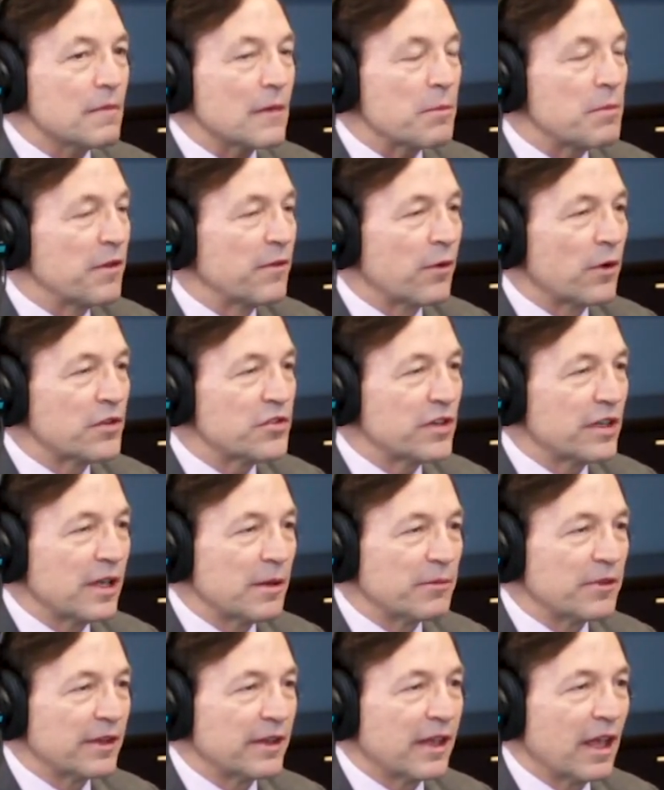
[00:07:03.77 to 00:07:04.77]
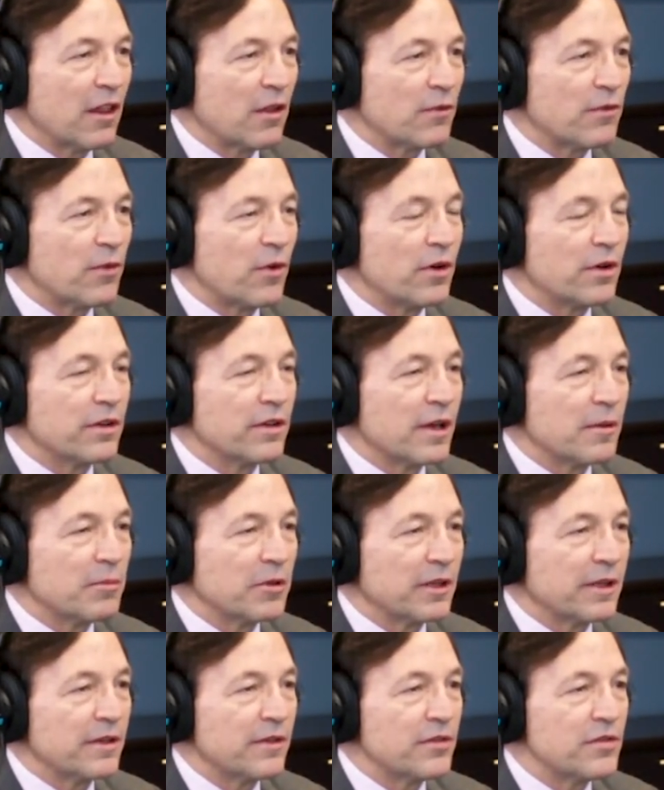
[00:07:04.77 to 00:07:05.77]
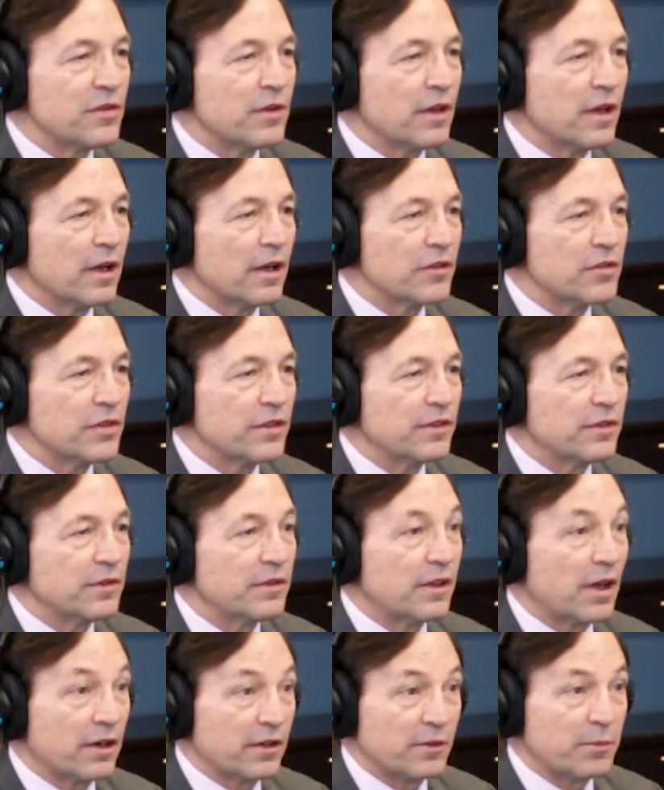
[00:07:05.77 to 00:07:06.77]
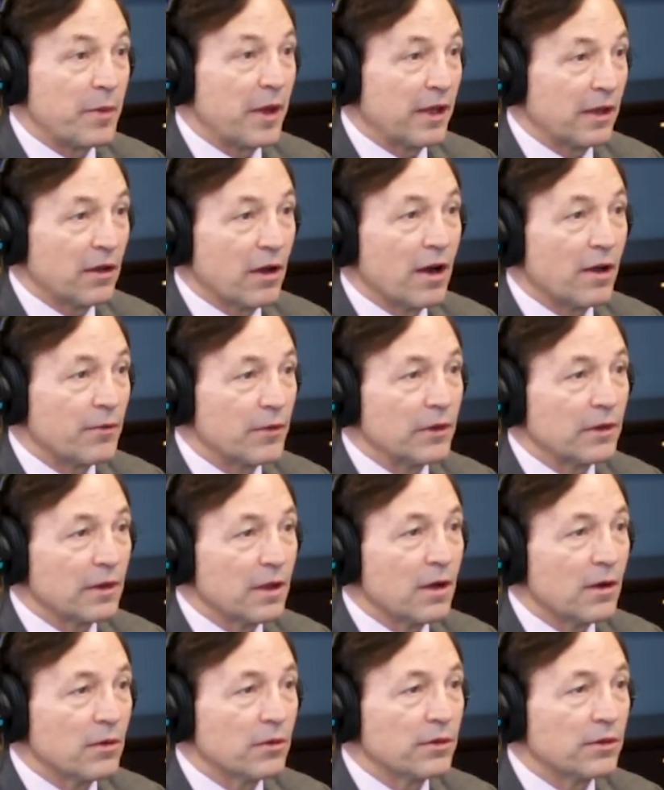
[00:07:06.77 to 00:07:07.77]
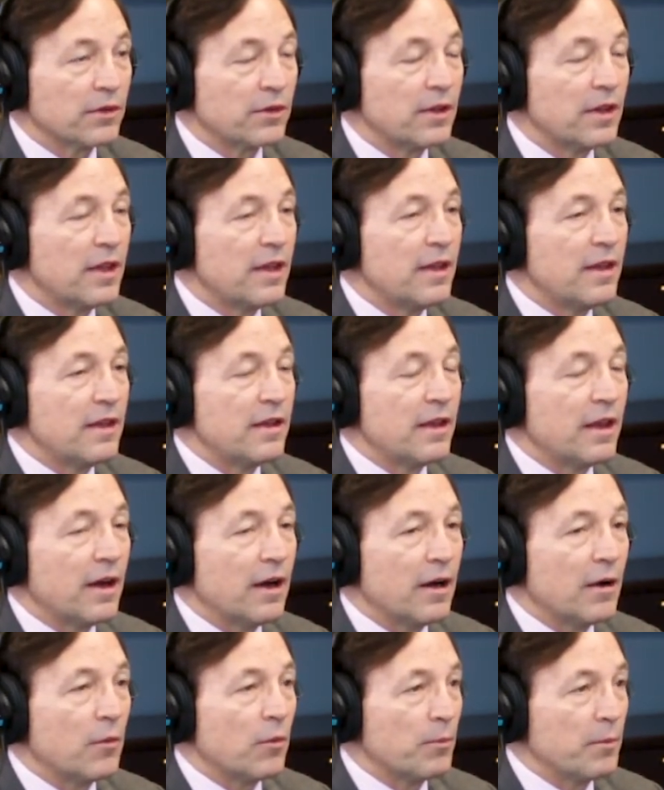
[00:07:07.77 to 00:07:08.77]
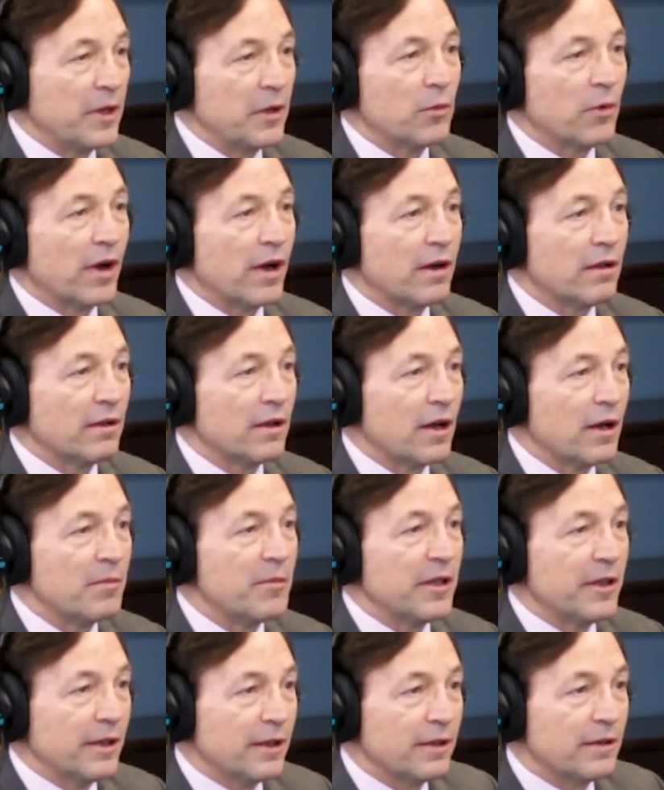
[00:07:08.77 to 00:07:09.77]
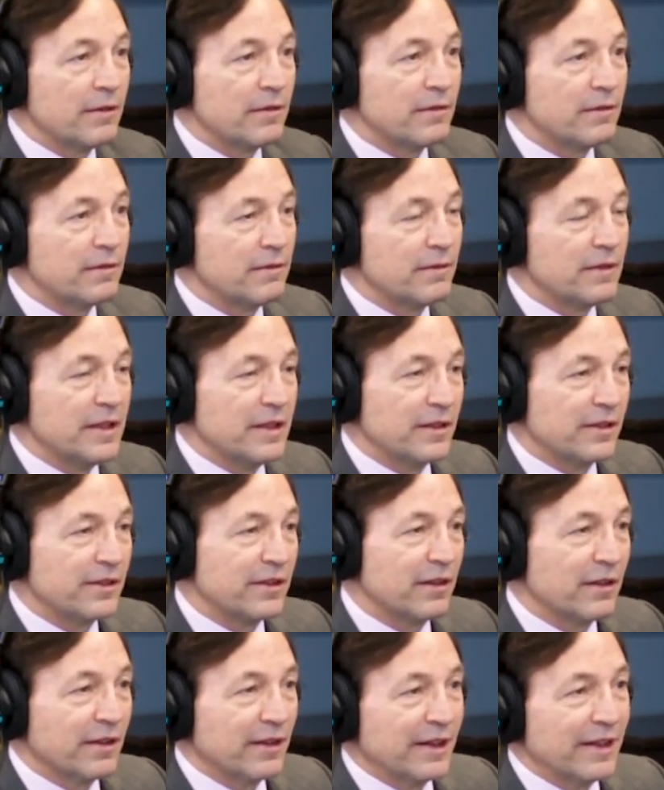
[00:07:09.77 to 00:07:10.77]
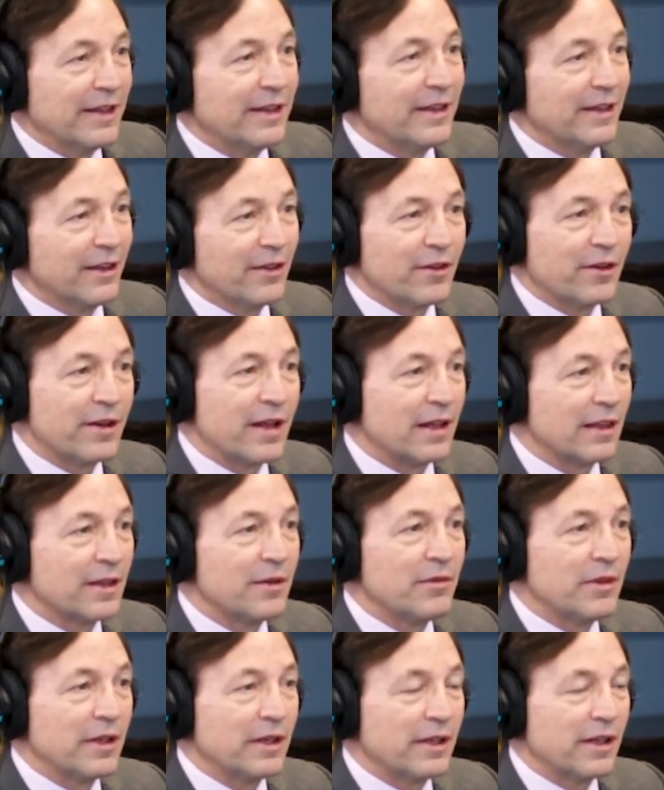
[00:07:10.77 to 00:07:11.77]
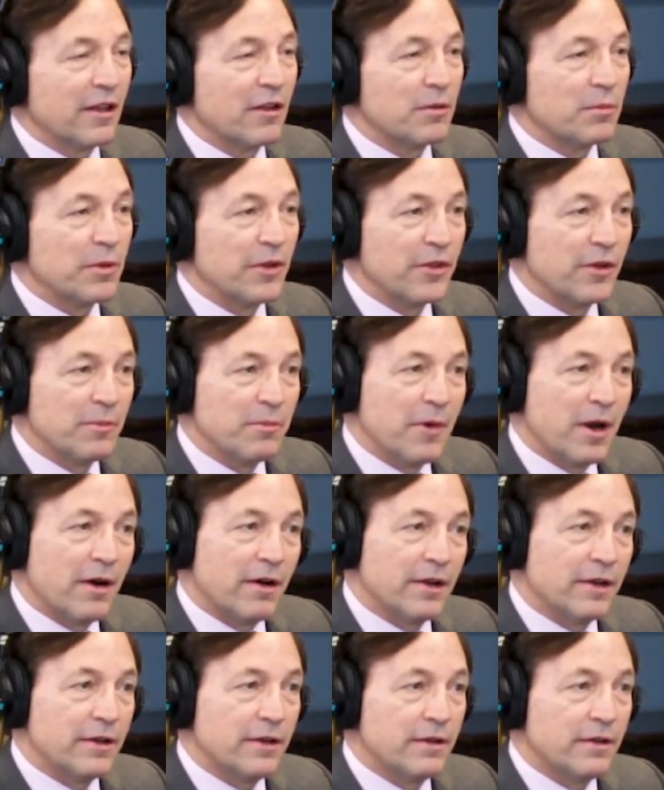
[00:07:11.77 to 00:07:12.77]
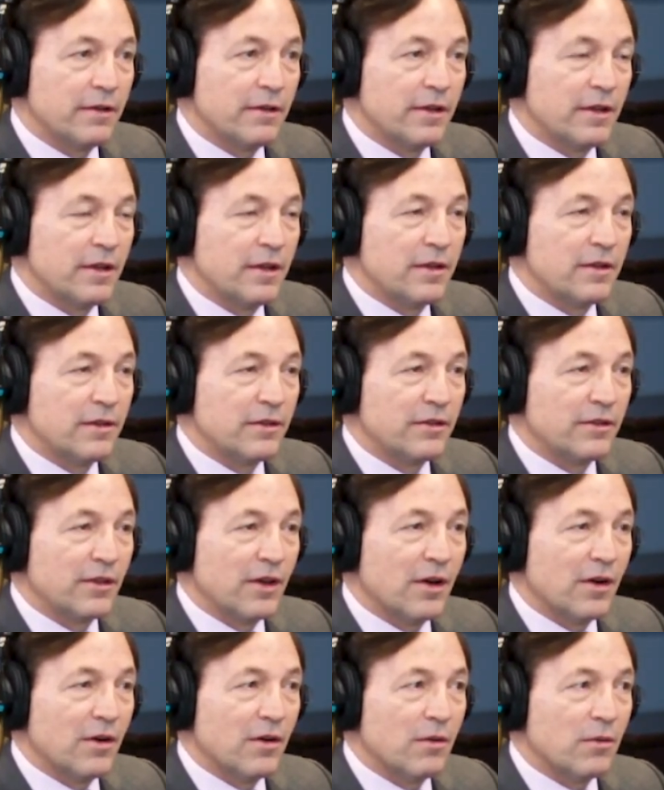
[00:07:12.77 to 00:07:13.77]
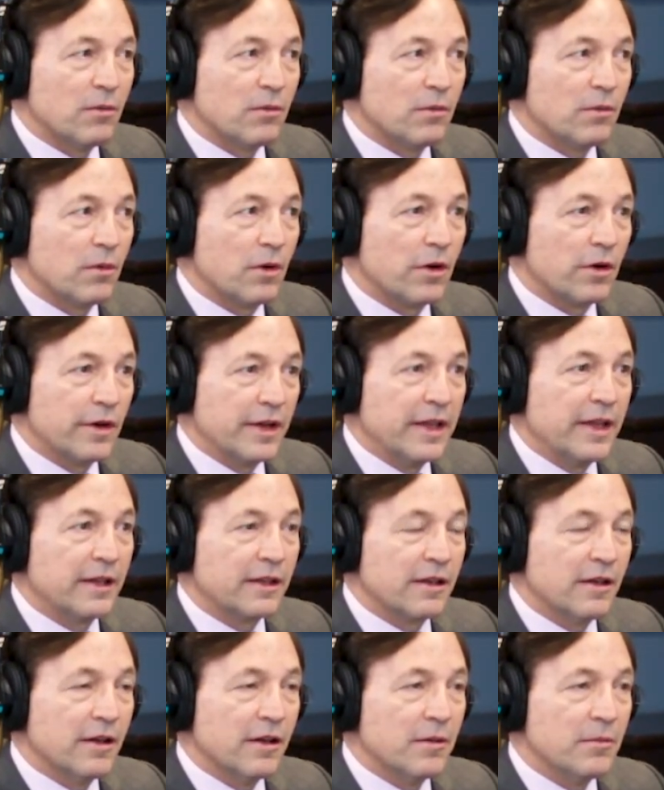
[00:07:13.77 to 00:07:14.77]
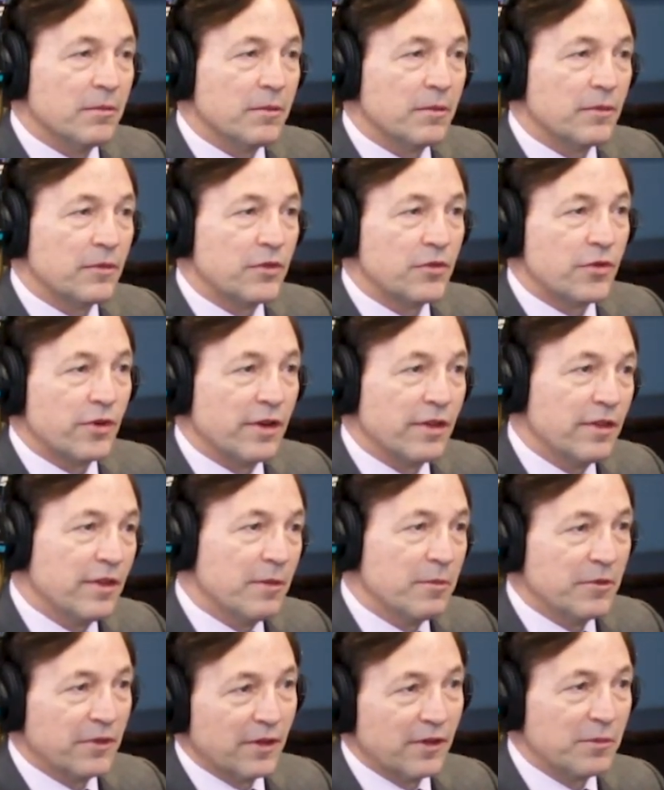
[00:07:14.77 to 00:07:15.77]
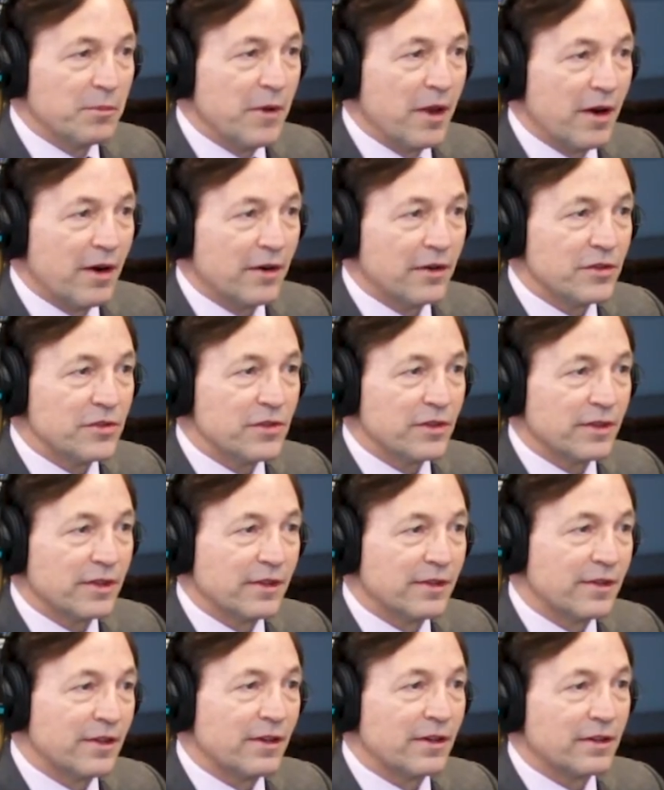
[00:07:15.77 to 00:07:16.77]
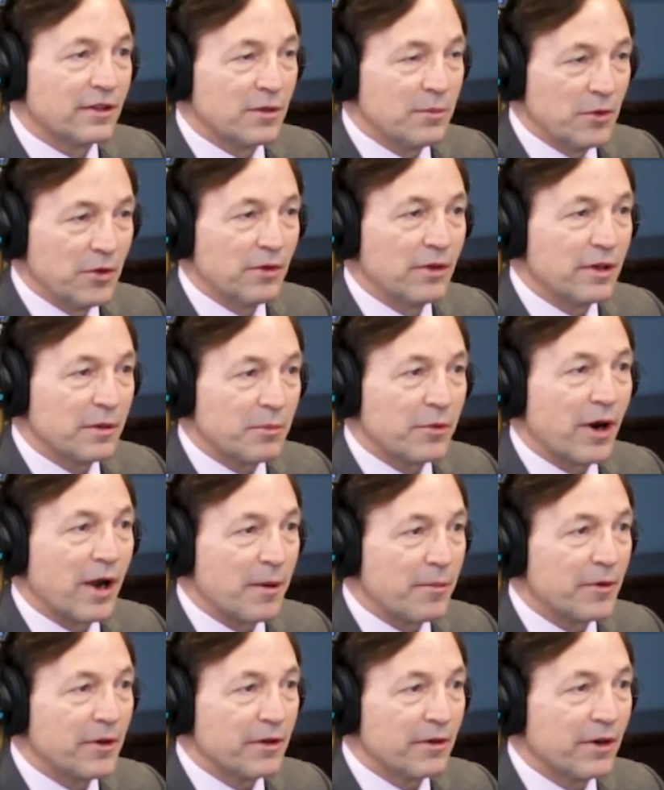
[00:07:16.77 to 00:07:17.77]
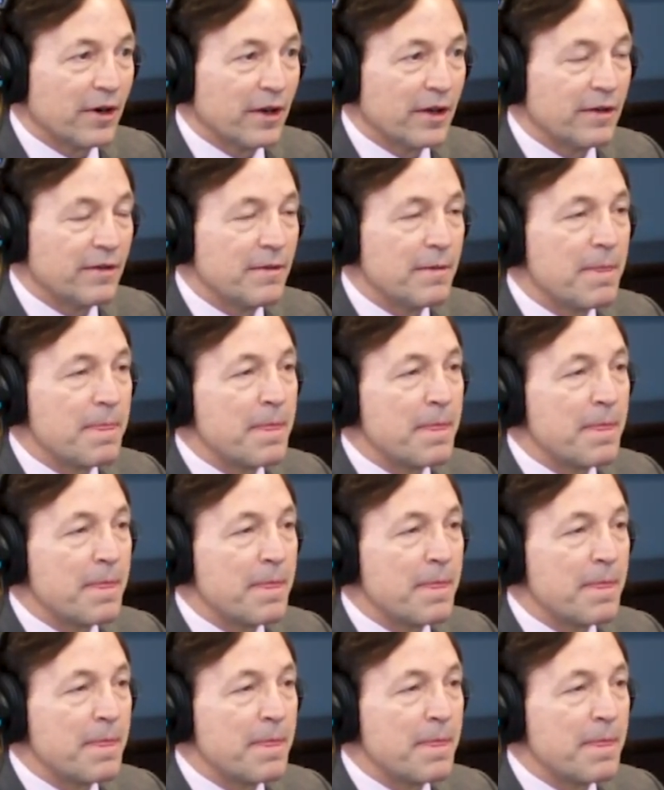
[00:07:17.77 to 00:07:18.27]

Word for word: Before she comes to California, I believe she, uh, she starts paying off the loans. Mm-hmm. Uh, meanwhile, hubby is still in India. They're not living together, but they're married. Mm-hmm. So her income during the, this marriage is considered community property, yes. right?